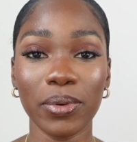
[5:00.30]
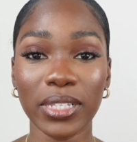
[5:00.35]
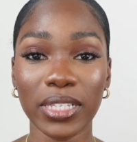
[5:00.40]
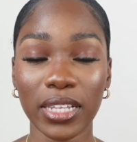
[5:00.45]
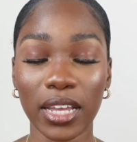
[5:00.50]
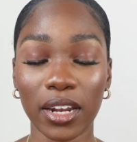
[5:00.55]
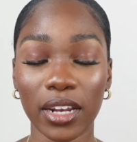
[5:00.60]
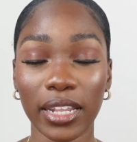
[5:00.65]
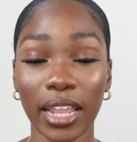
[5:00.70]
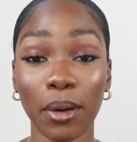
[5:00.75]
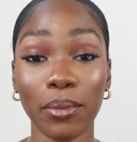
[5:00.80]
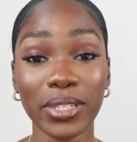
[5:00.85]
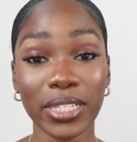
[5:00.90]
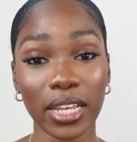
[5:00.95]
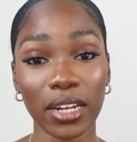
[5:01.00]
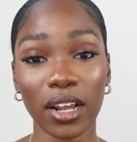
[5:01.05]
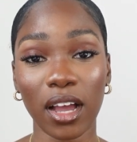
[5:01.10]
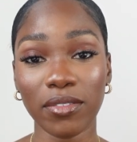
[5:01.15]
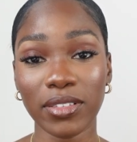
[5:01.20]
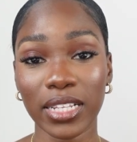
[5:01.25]
standing
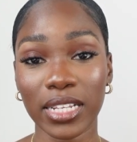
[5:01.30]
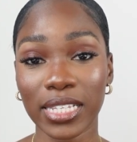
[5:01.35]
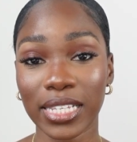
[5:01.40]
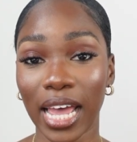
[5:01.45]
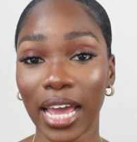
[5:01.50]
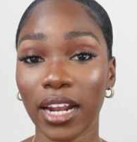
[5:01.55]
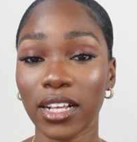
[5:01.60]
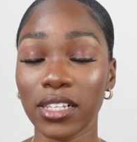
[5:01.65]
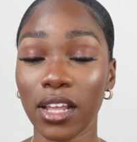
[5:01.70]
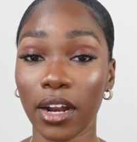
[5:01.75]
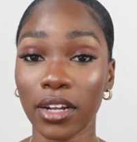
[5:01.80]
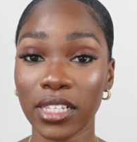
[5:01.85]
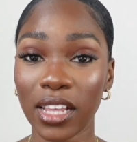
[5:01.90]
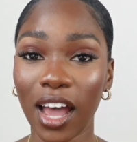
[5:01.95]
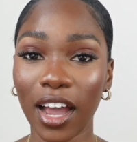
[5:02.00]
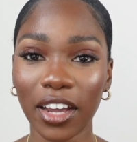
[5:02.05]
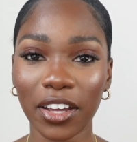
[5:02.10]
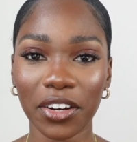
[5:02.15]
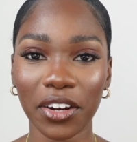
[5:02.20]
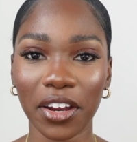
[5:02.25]
off to the side. I started
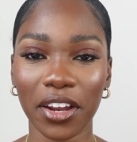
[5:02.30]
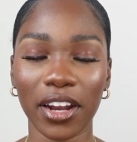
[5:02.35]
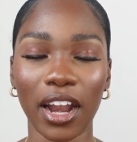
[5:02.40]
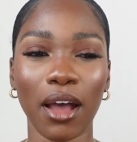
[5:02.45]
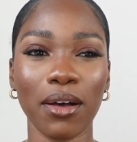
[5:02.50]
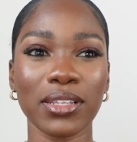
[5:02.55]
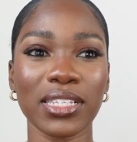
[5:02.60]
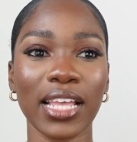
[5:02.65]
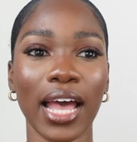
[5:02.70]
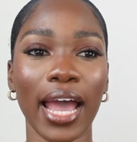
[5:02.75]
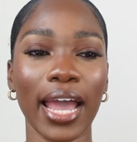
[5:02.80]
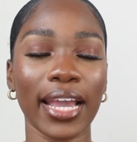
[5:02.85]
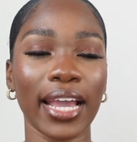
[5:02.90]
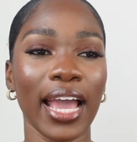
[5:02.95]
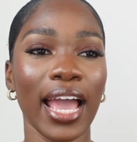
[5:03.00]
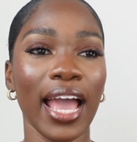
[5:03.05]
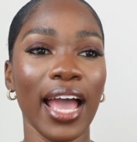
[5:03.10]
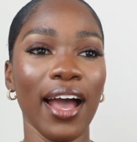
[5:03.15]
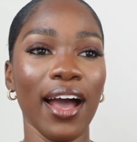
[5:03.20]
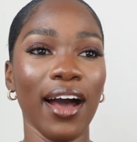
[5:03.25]
talking to her and I was like,
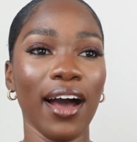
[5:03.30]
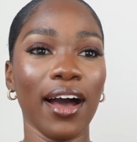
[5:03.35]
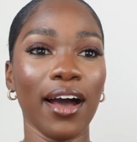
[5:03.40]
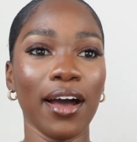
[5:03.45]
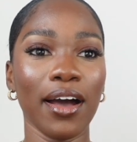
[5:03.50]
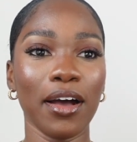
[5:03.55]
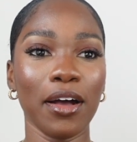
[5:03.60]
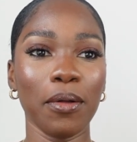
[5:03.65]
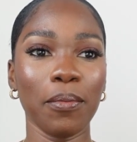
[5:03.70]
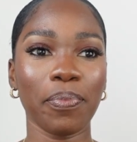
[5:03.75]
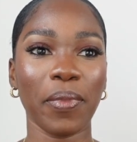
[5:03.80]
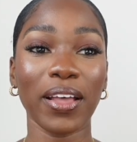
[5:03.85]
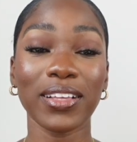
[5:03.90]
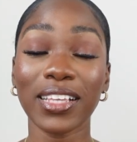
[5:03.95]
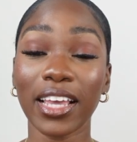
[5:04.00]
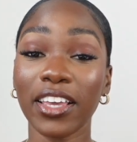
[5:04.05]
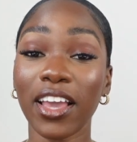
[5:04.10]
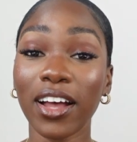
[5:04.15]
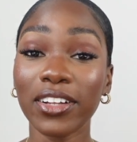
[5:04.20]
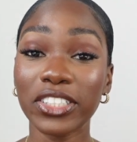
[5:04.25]

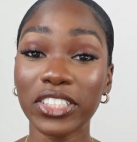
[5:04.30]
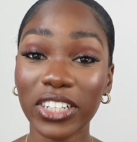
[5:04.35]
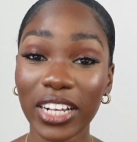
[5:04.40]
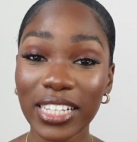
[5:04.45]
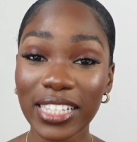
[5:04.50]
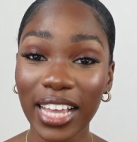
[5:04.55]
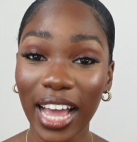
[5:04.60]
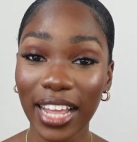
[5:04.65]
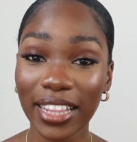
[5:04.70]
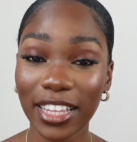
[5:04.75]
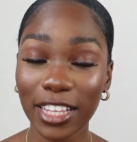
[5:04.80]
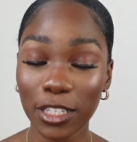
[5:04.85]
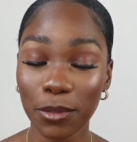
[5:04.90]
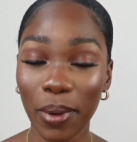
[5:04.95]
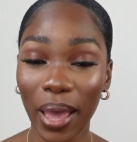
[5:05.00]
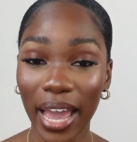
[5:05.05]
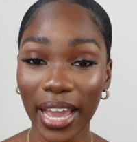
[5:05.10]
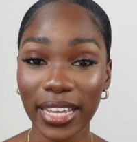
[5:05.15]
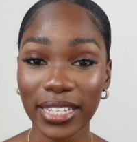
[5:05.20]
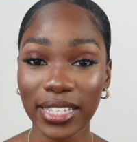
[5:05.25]
y'all just got this
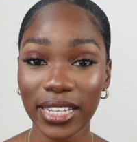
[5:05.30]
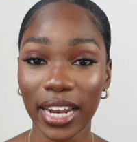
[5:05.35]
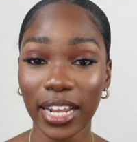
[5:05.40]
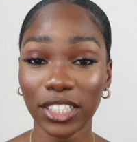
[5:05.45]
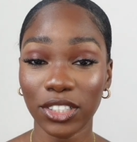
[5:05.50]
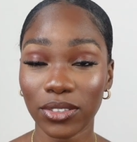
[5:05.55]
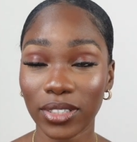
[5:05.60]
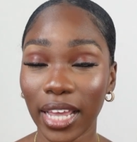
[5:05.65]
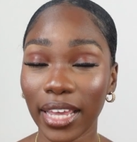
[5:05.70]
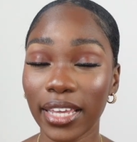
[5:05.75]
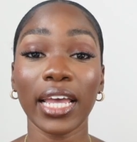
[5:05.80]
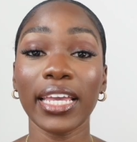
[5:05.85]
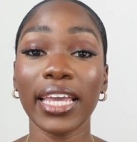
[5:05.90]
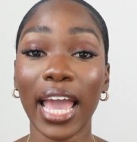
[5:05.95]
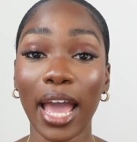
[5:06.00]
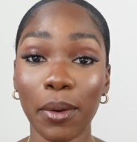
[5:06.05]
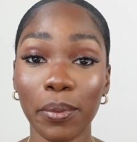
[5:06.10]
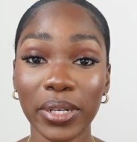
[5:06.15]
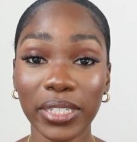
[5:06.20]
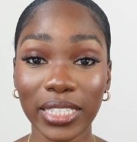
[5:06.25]
bag in today? She was like,
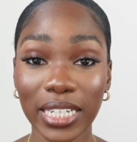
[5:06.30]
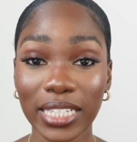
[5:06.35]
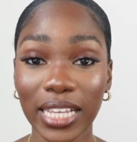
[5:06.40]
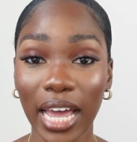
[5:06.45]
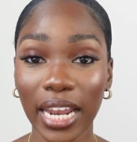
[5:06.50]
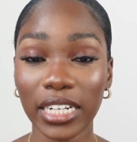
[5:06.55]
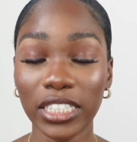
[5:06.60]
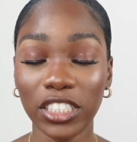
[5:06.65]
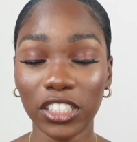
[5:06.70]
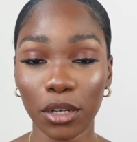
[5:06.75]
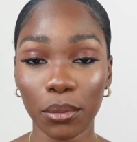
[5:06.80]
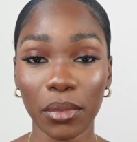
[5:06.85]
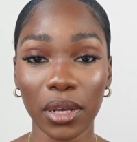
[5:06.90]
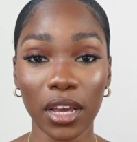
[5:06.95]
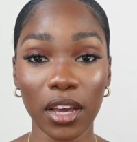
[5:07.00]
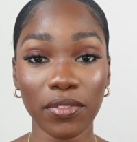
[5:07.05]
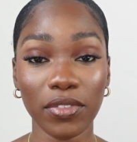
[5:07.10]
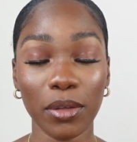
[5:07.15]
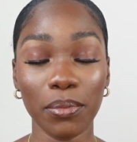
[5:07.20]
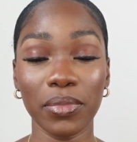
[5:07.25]
yeah, we just got a shipment
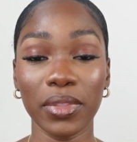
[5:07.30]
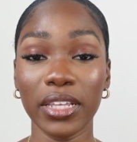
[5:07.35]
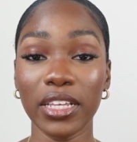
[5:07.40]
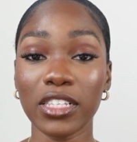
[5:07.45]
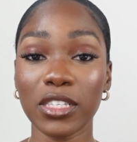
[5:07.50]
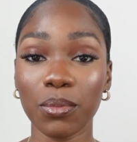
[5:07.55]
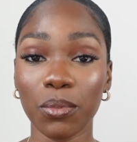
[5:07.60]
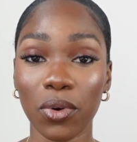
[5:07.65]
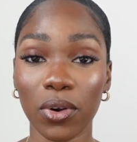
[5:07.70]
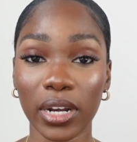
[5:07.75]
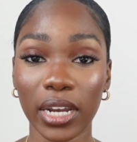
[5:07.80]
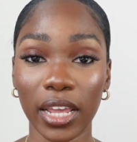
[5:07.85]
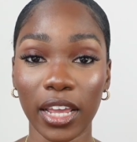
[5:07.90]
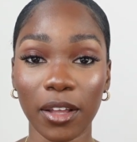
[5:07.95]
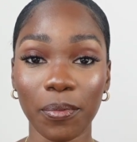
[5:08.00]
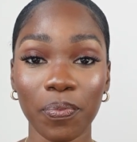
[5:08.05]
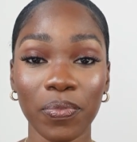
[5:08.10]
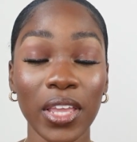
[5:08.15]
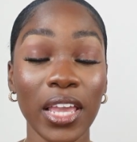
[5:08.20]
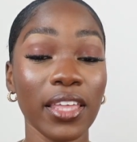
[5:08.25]
of them this
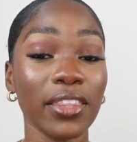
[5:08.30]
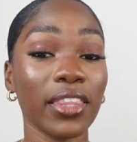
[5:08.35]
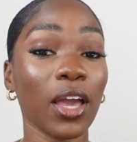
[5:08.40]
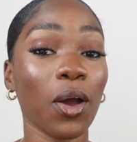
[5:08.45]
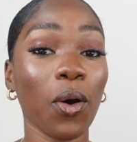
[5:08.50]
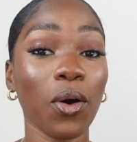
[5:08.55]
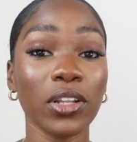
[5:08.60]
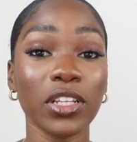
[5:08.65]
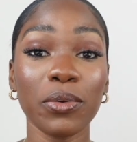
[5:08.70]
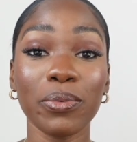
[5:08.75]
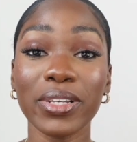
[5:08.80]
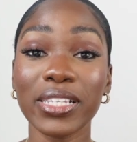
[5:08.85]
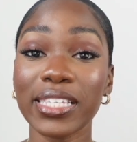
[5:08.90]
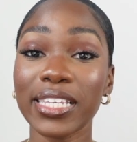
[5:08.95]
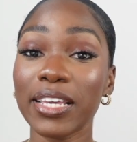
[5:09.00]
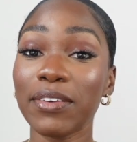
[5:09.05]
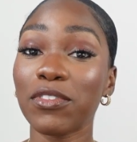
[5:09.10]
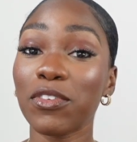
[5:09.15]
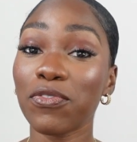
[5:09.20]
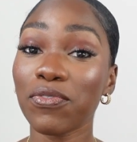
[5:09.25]
morning. They only
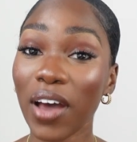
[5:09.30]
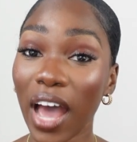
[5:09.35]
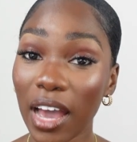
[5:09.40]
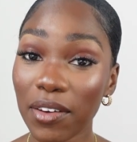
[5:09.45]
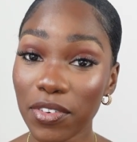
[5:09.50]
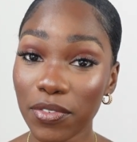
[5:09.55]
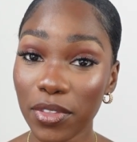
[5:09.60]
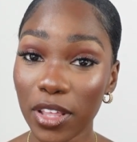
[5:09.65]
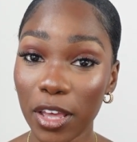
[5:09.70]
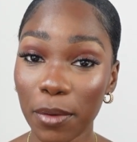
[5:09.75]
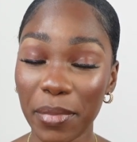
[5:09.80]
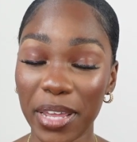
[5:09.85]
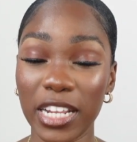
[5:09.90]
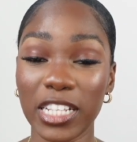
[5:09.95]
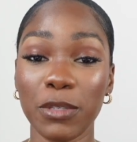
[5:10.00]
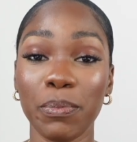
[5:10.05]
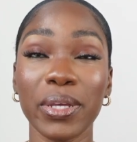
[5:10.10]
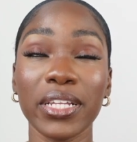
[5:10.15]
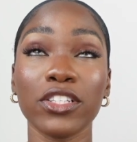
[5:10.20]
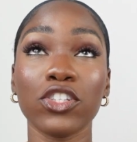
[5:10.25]
received 5 of them and
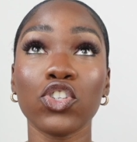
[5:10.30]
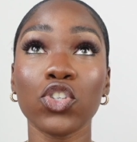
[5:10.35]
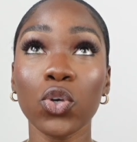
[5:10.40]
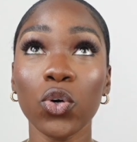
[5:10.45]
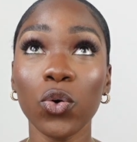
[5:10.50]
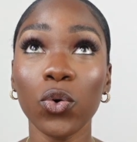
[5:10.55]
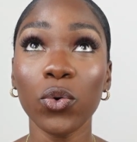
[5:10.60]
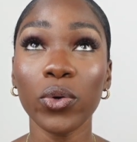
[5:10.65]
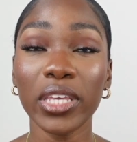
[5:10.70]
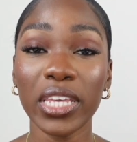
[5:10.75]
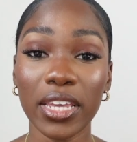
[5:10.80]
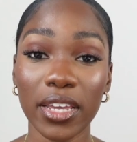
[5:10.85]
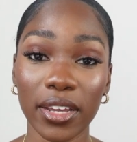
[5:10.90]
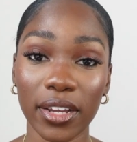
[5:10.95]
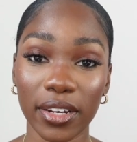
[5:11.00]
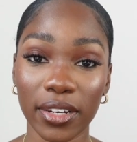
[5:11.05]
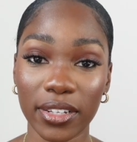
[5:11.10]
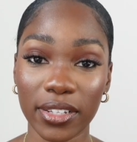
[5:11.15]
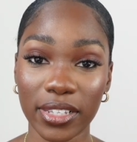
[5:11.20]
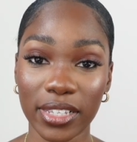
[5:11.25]
it's been 2
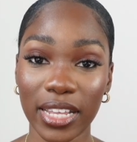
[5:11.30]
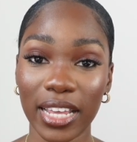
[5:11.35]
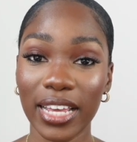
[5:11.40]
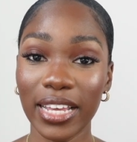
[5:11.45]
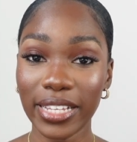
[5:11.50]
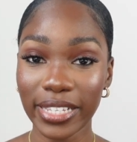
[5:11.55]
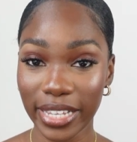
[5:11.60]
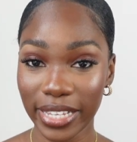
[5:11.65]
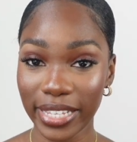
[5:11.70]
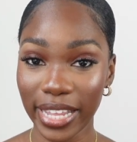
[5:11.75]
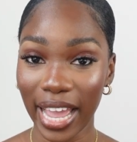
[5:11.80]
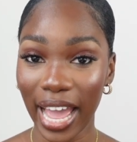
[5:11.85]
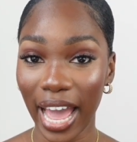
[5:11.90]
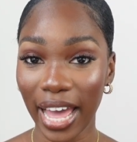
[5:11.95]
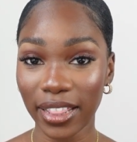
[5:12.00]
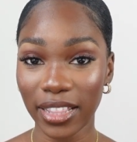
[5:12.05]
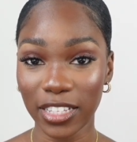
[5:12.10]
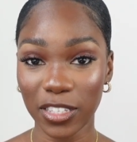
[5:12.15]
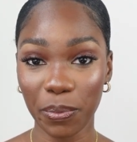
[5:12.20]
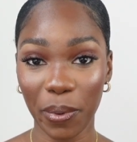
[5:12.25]
years since they
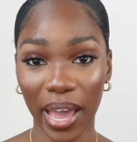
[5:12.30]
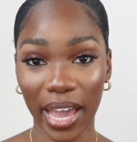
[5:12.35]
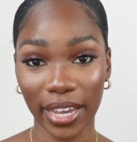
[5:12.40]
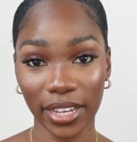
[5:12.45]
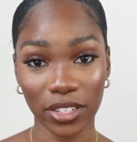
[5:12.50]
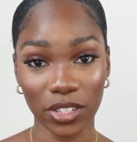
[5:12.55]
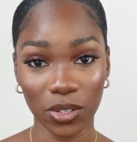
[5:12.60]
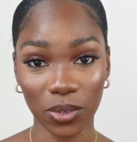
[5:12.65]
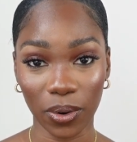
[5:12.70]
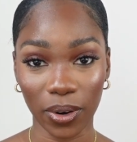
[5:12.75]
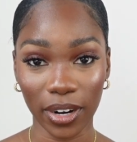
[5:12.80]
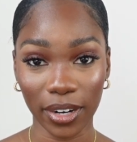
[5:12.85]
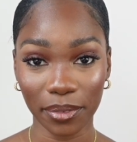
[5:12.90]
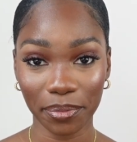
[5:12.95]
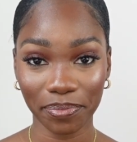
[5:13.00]
had this bag in store.